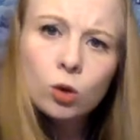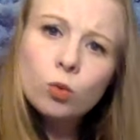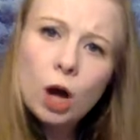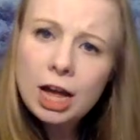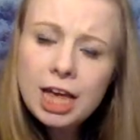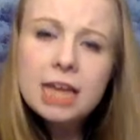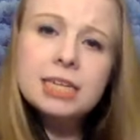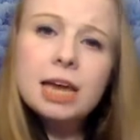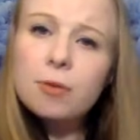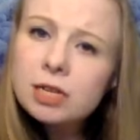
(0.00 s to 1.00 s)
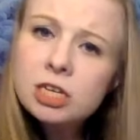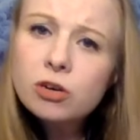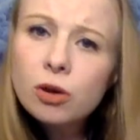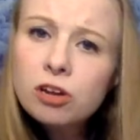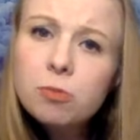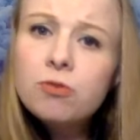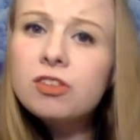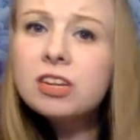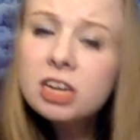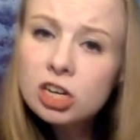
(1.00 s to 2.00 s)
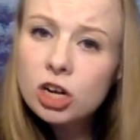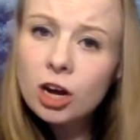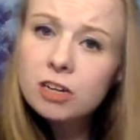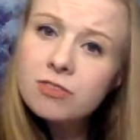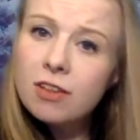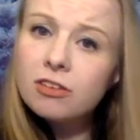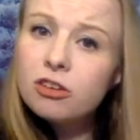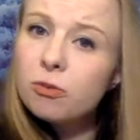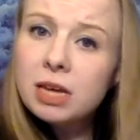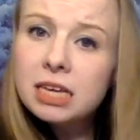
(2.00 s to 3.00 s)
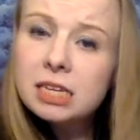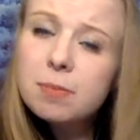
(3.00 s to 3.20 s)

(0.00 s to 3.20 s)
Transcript: Why, yes, I wasn't going to move the seating charts for another 2 weeks,